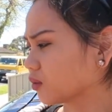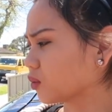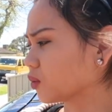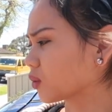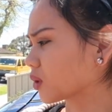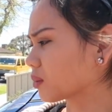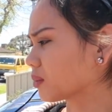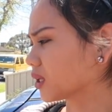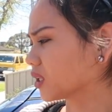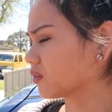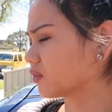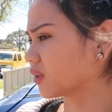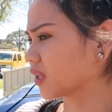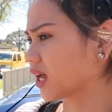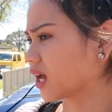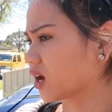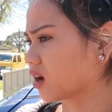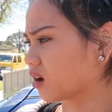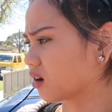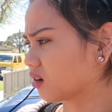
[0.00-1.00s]
But what about the
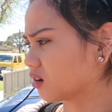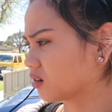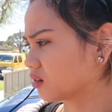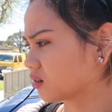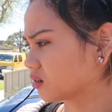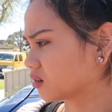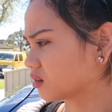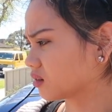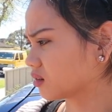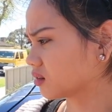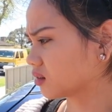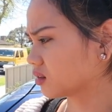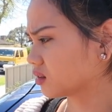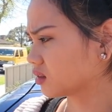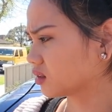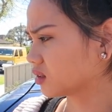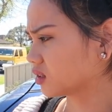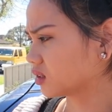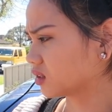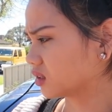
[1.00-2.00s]
flour?
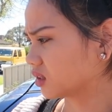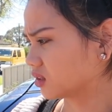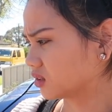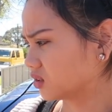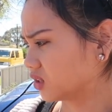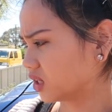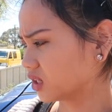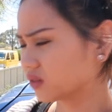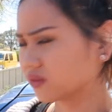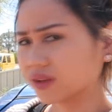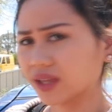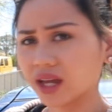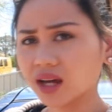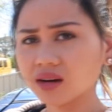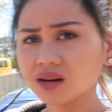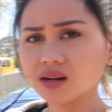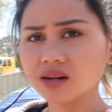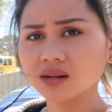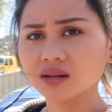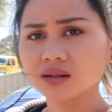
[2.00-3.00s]
Do you eat the
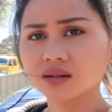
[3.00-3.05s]
flour?